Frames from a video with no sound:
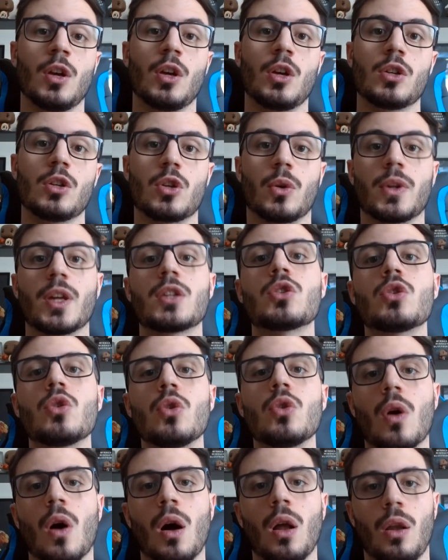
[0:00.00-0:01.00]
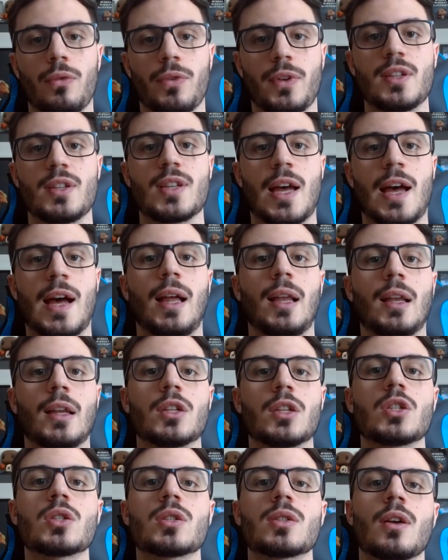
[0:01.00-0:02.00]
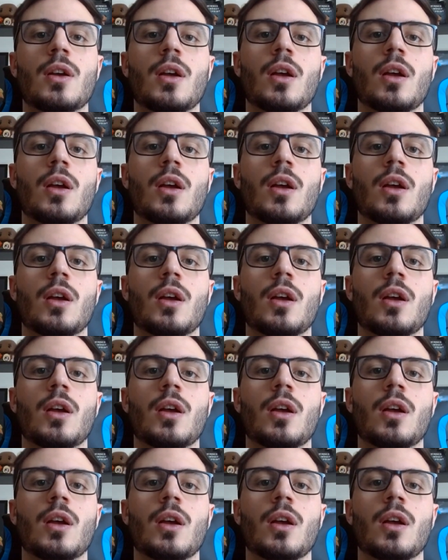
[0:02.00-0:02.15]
So they took all of these athletes,